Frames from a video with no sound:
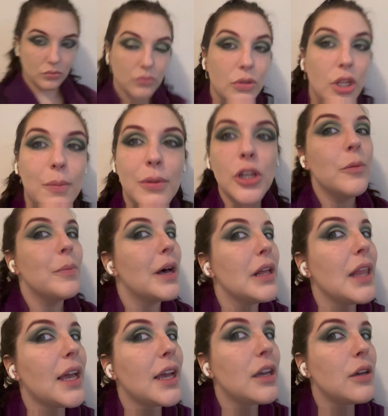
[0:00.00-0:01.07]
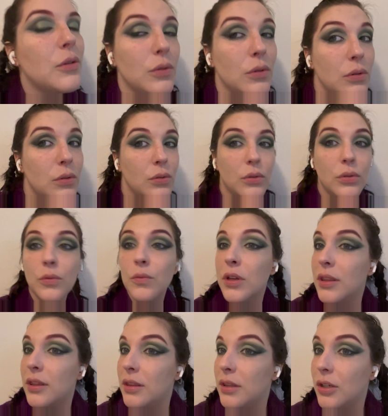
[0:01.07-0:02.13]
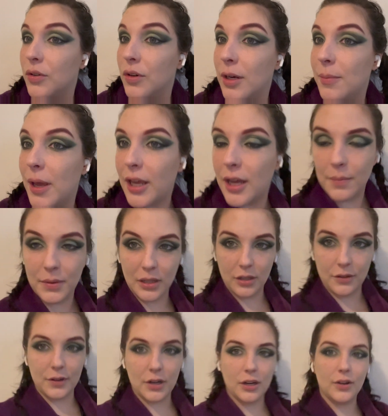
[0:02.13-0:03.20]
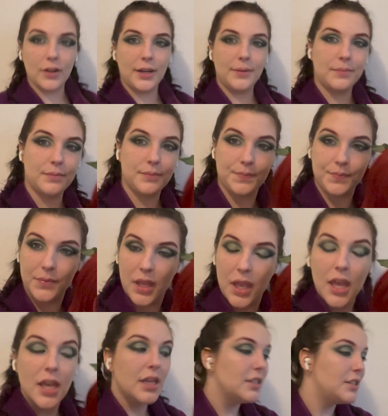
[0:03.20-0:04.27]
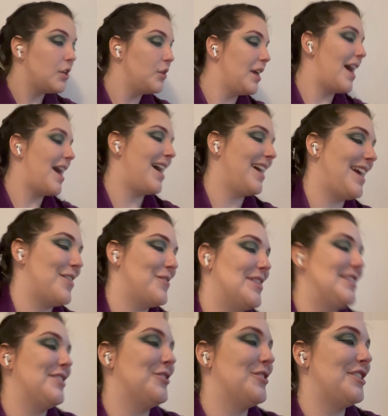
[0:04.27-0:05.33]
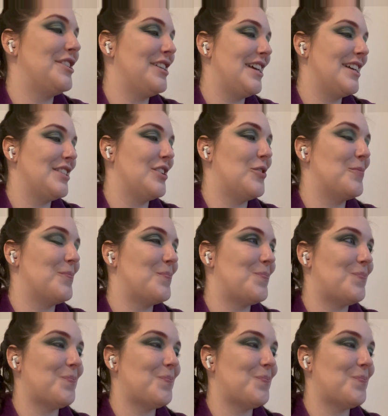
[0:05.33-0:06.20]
They're blue, but like with the green makeup, they look very green. So yeah, I can't wait till Christian gets home